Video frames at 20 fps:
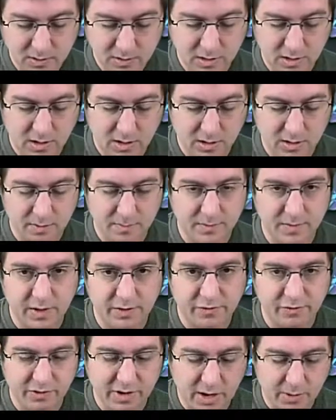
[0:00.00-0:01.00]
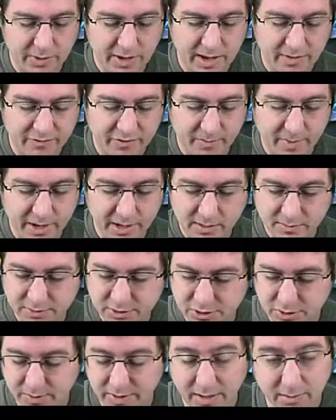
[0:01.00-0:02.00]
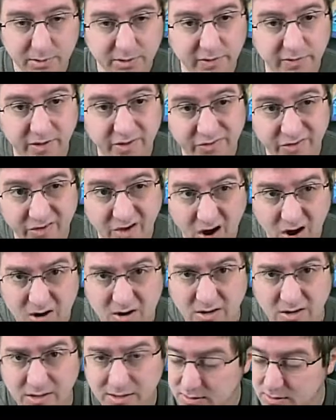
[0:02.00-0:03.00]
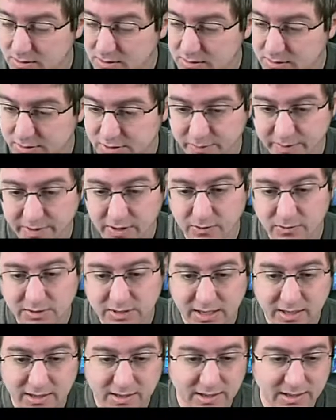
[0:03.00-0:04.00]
And so now we have some items to be able to discard, so we don't take the